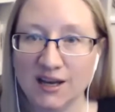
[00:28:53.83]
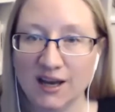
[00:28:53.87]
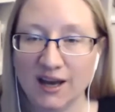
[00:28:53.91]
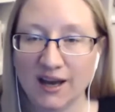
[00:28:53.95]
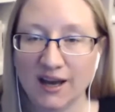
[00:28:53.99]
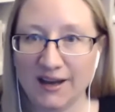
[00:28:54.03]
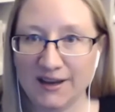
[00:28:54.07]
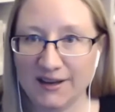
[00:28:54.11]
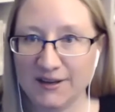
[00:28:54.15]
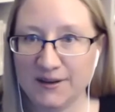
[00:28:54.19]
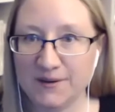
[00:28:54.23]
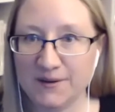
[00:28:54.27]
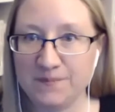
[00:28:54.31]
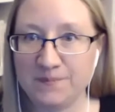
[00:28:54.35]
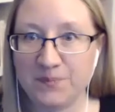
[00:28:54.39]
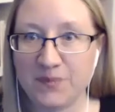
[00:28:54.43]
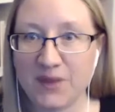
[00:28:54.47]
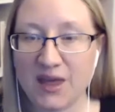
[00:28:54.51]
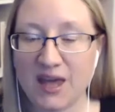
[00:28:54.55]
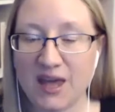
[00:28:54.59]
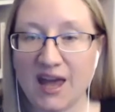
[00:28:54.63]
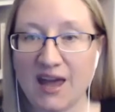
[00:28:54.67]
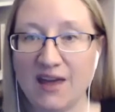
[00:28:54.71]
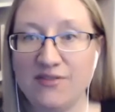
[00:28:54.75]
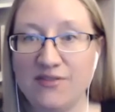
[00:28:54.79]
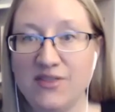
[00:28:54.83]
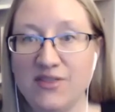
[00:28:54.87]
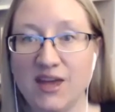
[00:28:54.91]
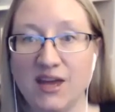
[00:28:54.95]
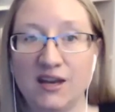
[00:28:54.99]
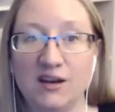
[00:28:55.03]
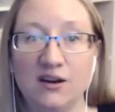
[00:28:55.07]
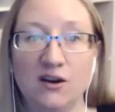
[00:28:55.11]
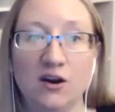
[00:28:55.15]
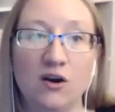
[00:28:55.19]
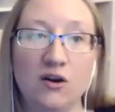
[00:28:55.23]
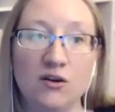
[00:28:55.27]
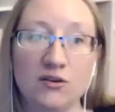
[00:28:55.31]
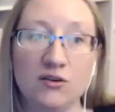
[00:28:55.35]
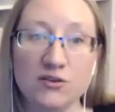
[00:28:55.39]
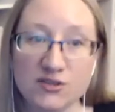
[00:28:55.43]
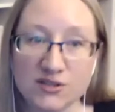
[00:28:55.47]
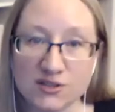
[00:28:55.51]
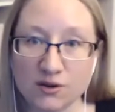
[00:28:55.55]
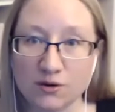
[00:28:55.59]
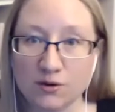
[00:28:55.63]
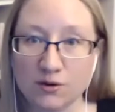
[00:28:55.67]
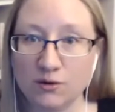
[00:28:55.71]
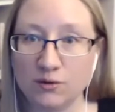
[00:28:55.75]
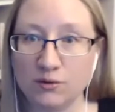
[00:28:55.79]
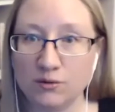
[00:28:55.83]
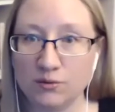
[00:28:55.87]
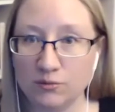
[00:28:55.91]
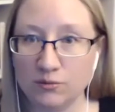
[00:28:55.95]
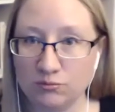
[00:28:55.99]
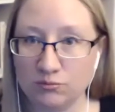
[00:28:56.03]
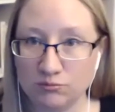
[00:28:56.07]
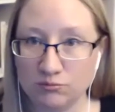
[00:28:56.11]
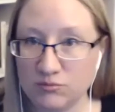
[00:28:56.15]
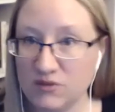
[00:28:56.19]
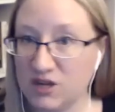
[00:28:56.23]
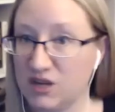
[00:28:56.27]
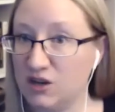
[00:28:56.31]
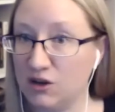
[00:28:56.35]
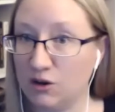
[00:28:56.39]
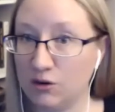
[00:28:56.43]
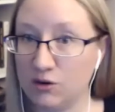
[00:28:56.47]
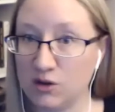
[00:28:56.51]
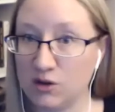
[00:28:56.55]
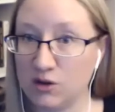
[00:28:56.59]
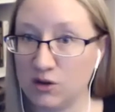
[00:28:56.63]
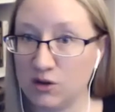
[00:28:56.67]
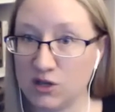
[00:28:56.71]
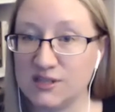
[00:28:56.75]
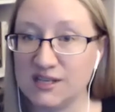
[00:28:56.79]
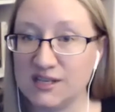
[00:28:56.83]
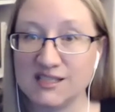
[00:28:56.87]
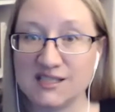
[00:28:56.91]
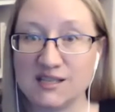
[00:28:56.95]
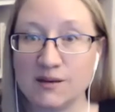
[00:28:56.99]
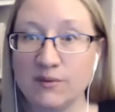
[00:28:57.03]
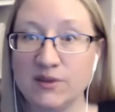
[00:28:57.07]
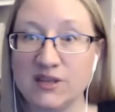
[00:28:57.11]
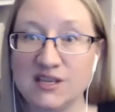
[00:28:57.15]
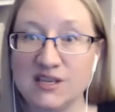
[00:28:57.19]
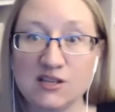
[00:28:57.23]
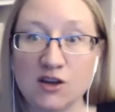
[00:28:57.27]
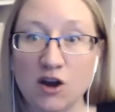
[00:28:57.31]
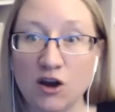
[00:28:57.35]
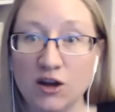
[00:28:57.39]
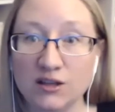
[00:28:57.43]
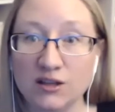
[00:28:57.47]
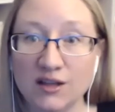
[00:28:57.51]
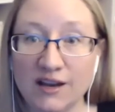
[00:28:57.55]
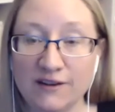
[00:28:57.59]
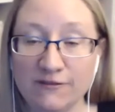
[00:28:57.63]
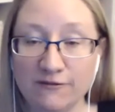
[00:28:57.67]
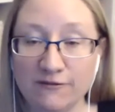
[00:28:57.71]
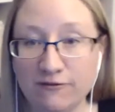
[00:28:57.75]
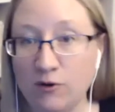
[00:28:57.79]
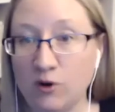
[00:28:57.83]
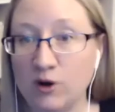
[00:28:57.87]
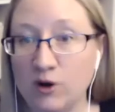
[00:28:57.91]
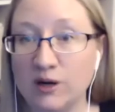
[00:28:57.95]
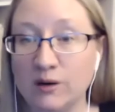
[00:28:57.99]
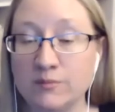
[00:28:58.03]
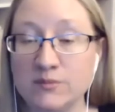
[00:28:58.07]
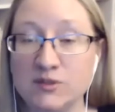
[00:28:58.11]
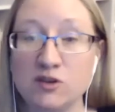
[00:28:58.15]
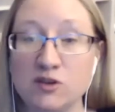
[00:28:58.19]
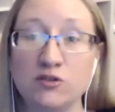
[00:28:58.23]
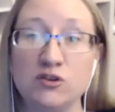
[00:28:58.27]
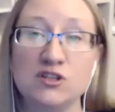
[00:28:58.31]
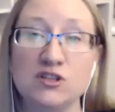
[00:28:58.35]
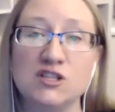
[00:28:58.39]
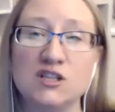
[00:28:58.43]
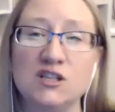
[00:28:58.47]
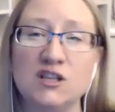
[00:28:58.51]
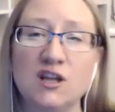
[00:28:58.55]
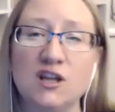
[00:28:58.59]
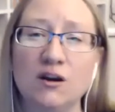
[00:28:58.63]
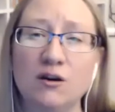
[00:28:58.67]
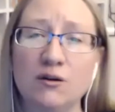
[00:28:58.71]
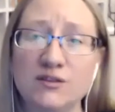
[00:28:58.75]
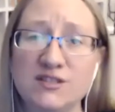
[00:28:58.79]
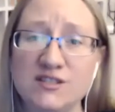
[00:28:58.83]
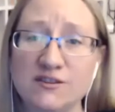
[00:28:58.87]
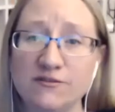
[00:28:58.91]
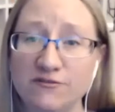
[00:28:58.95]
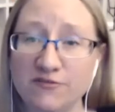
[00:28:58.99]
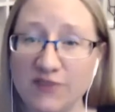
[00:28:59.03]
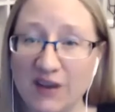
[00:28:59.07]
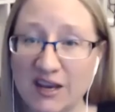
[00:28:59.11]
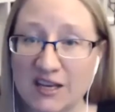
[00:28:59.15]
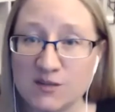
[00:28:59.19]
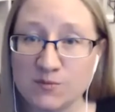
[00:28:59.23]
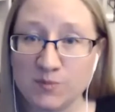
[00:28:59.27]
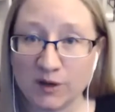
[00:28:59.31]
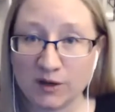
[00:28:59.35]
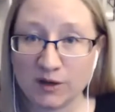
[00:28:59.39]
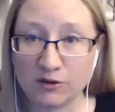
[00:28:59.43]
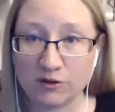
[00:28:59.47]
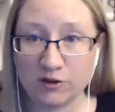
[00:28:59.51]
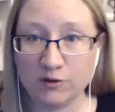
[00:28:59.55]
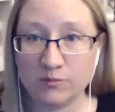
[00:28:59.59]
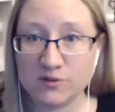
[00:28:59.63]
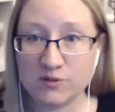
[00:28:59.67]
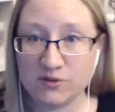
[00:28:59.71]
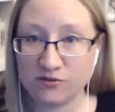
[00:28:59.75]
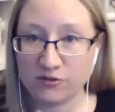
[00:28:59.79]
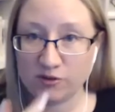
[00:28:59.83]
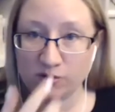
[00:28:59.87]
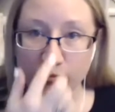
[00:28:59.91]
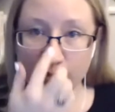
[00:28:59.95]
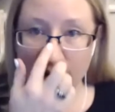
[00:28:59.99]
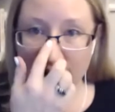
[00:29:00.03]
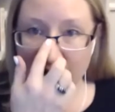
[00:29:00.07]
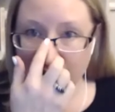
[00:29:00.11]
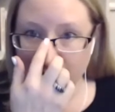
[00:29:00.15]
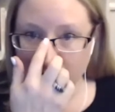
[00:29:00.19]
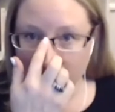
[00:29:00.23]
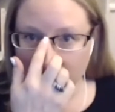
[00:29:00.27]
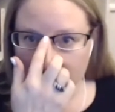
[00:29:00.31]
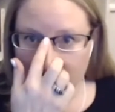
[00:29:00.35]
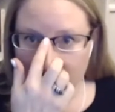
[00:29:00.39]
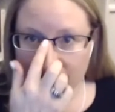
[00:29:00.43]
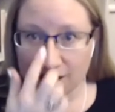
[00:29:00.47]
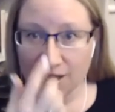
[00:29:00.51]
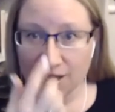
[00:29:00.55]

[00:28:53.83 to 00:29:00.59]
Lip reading: And then also, using some of these online forums. So there's loads of Facebook groups for writers,